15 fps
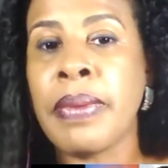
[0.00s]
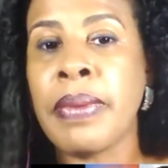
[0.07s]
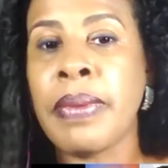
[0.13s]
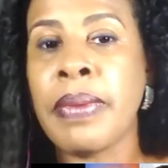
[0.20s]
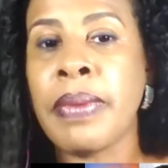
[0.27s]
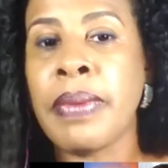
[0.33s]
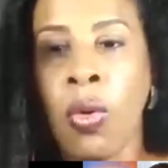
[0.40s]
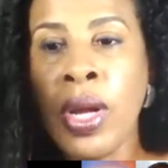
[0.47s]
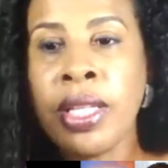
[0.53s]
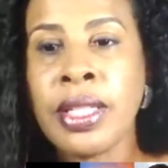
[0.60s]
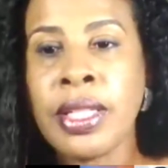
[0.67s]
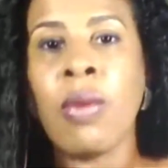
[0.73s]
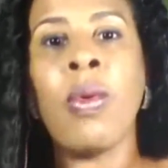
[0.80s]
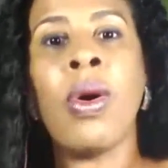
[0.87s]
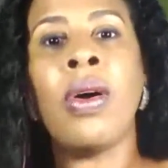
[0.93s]
we
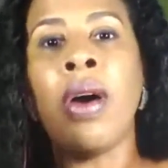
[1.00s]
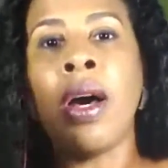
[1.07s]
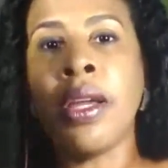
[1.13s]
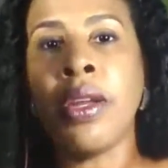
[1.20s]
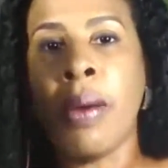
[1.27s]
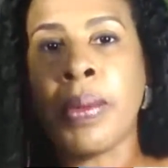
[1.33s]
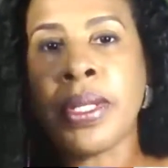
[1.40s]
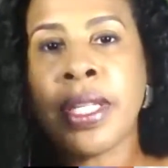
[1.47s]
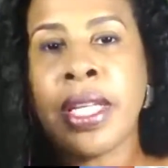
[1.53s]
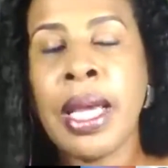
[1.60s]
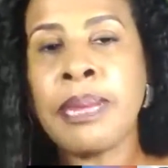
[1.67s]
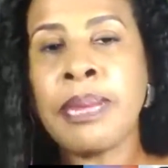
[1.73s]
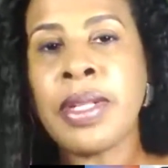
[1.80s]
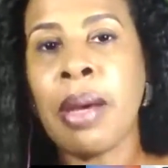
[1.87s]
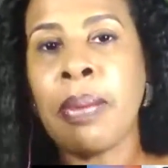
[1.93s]
say, well, I was
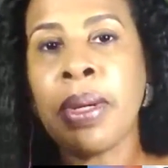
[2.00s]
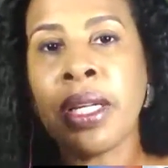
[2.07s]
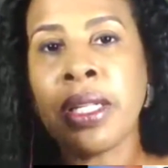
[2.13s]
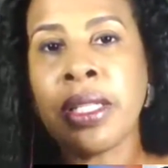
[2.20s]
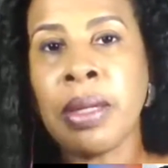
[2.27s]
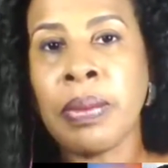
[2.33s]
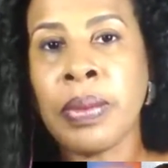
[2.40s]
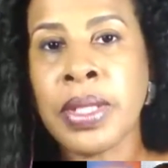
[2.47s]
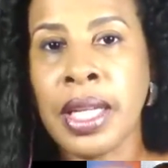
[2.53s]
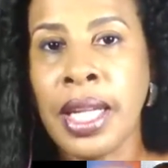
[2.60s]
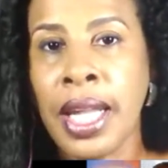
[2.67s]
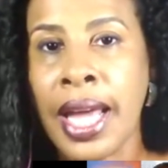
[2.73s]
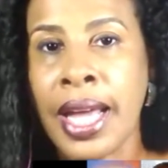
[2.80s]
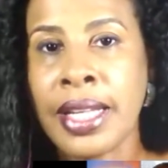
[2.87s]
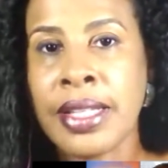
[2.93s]
kept out because there was a
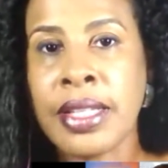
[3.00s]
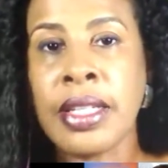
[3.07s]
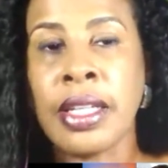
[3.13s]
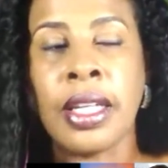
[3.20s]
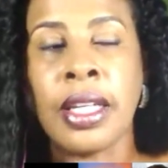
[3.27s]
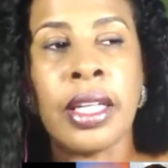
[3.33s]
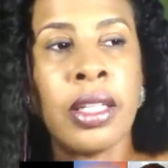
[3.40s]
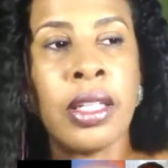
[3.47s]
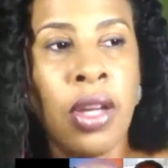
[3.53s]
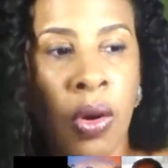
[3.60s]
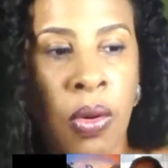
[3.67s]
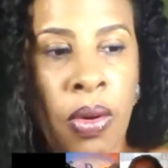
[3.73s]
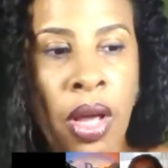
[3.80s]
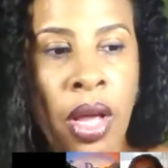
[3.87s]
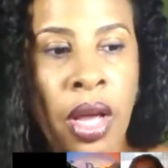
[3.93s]
glass ceiling.
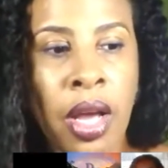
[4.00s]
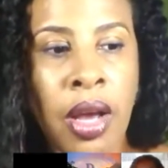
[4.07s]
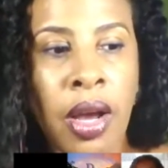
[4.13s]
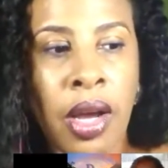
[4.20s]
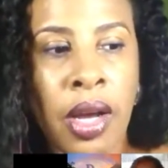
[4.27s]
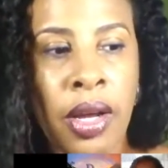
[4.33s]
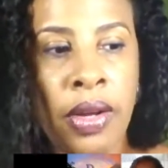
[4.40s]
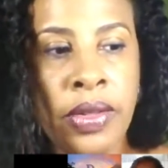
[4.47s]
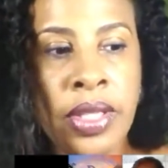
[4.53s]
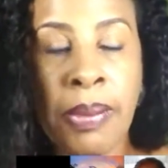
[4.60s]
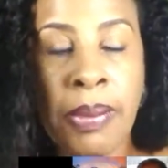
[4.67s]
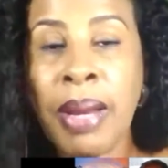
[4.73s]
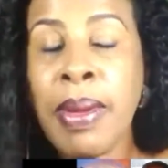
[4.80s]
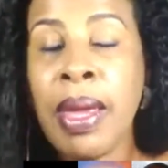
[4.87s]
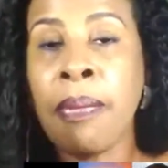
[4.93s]
No,
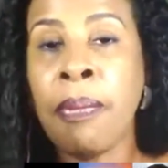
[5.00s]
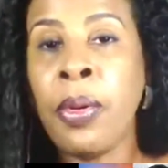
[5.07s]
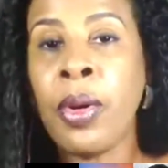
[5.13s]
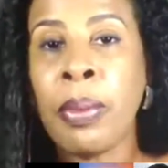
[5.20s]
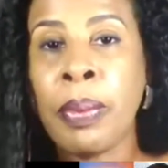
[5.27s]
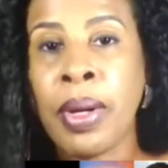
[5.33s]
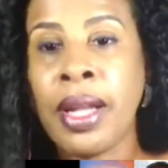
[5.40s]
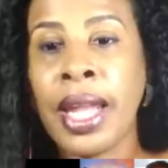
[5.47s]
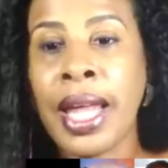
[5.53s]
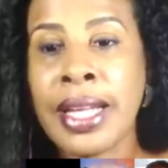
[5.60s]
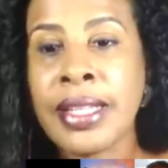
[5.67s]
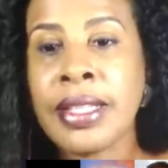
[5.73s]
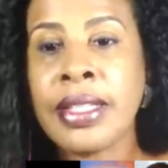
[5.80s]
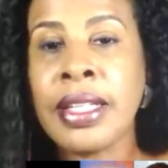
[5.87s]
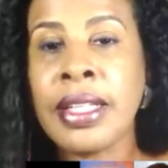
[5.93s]
somebody may have put up a
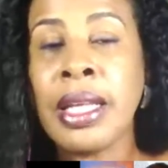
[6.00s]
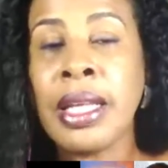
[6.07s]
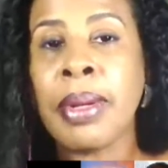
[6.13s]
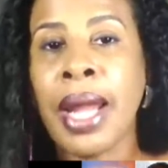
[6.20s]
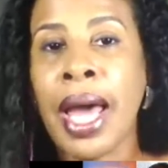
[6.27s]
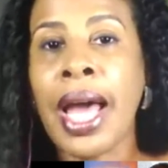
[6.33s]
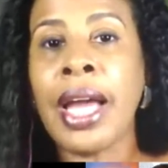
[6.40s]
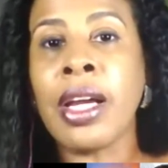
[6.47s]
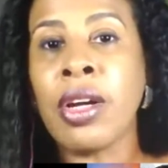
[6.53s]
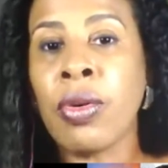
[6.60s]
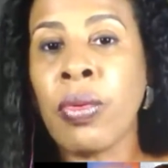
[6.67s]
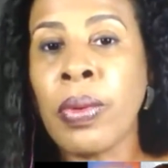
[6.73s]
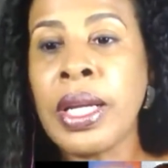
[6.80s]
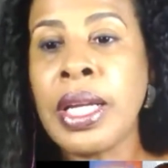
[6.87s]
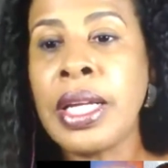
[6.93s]
glass ceiling, but I
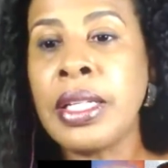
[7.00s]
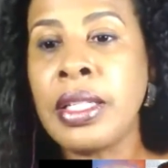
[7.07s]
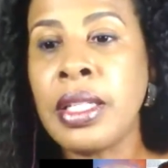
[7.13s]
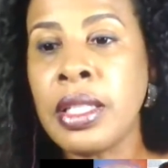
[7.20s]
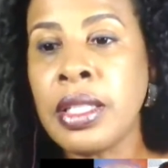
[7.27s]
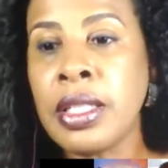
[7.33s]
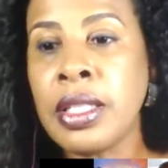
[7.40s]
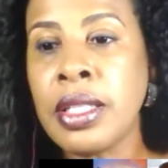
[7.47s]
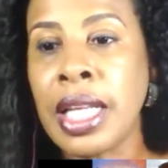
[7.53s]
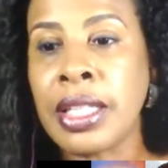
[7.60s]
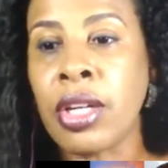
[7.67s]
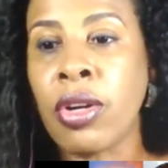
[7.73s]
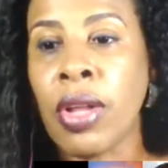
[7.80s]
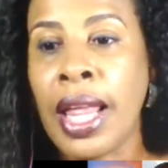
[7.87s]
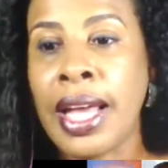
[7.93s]
agreed that the
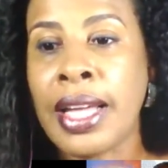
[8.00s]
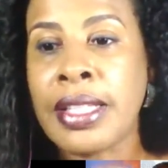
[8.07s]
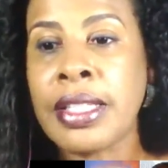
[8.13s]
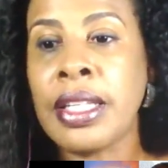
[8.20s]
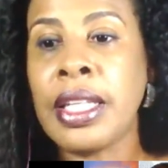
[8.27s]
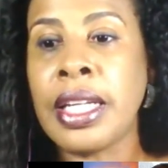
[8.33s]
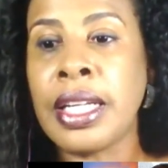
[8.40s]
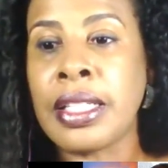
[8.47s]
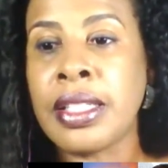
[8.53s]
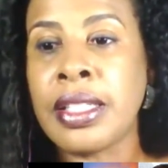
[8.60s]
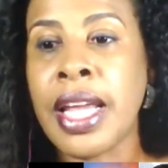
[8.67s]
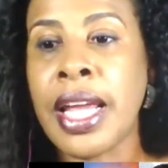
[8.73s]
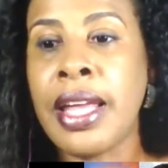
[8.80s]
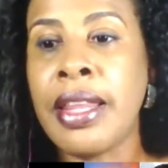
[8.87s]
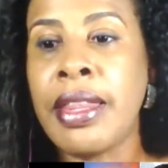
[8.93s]
glass ceiling could
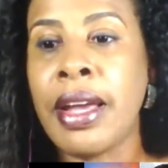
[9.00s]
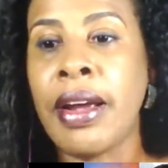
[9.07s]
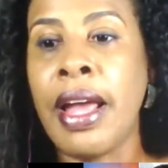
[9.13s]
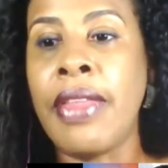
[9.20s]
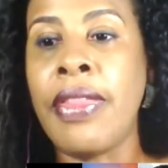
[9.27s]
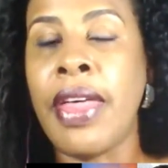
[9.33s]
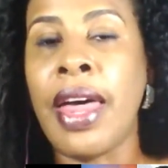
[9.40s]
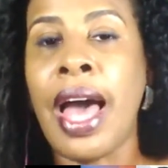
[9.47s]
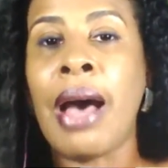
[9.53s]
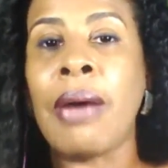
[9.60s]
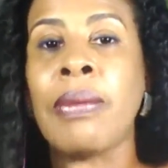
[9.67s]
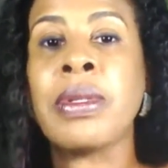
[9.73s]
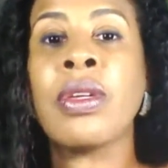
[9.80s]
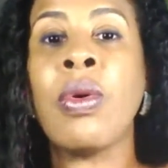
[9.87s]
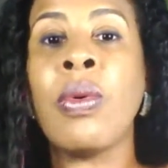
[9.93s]
stand there and that I
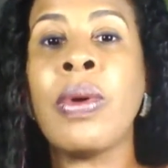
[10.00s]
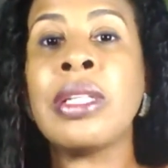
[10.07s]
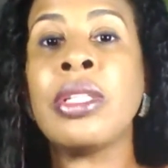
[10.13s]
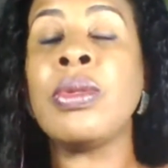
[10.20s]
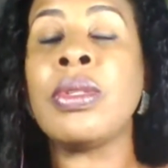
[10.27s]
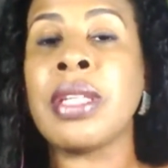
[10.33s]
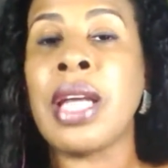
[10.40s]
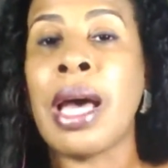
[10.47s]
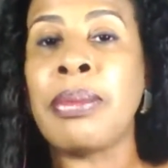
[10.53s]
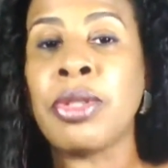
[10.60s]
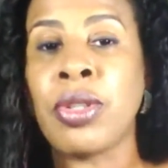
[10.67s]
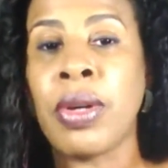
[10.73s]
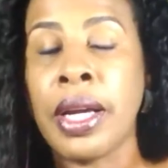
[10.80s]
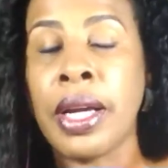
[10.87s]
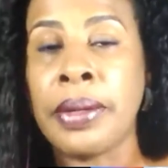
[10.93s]
was going to stop
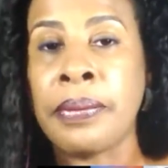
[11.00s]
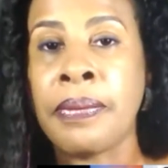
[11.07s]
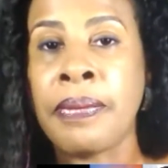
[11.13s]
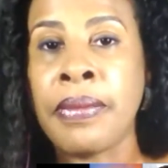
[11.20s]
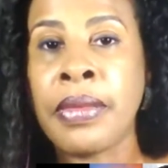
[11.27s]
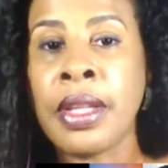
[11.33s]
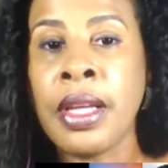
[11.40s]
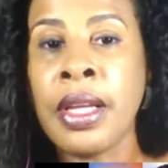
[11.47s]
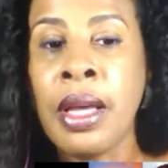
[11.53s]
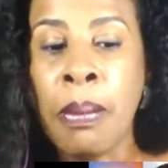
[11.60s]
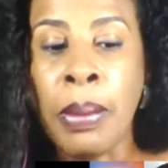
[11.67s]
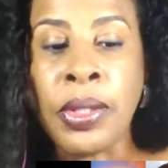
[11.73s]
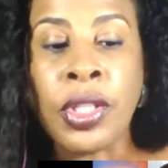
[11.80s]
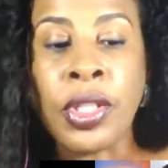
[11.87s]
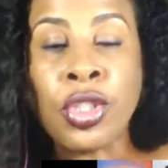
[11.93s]
trying.
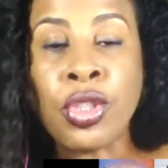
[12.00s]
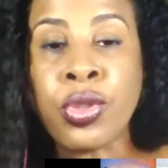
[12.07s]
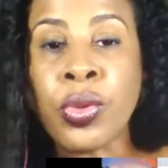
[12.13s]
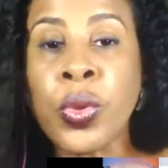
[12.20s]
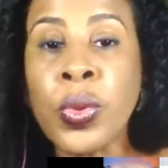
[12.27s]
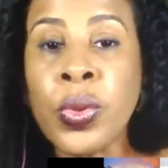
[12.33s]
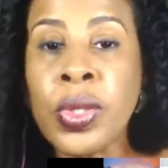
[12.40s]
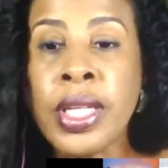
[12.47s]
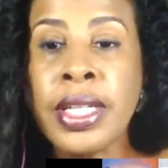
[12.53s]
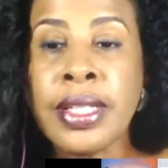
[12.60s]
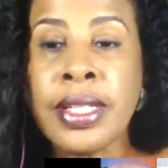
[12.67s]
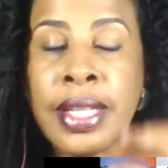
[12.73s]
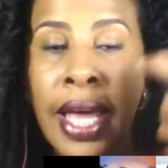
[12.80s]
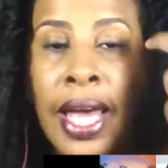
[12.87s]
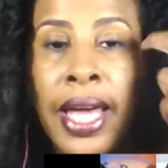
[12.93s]
But the truth is
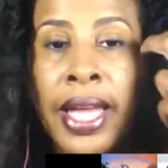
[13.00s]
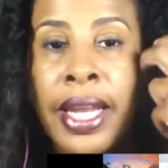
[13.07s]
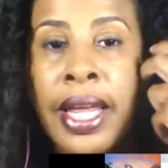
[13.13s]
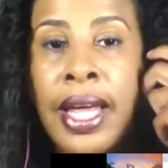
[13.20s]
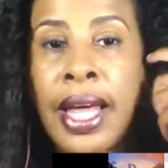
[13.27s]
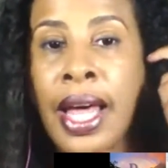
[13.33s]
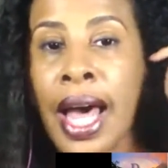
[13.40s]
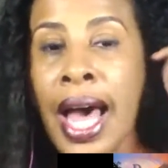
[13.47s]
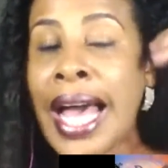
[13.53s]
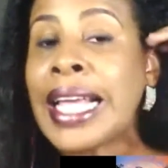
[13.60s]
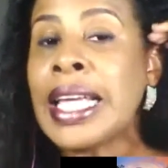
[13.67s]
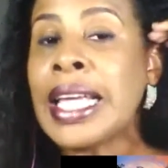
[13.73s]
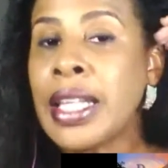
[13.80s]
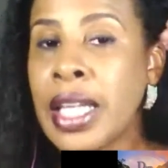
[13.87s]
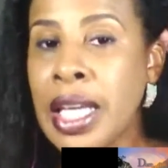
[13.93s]
that I
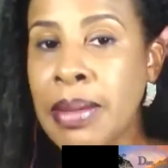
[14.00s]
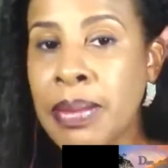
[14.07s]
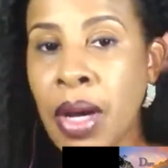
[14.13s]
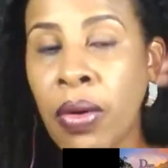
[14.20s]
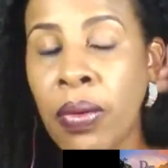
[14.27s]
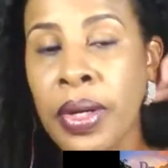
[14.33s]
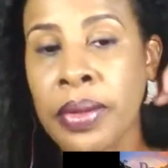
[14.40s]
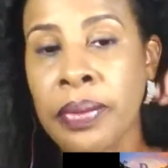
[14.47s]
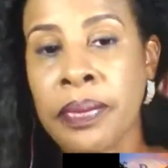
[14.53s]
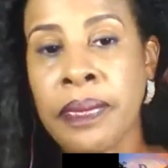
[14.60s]
can keep going.